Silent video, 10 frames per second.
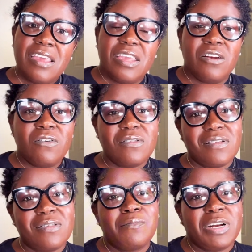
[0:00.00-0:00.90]
You know,
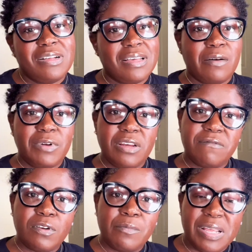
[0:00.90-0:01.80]
so some of the time we
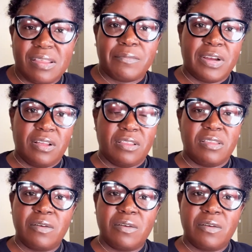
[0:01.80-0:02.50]
need to do better, man.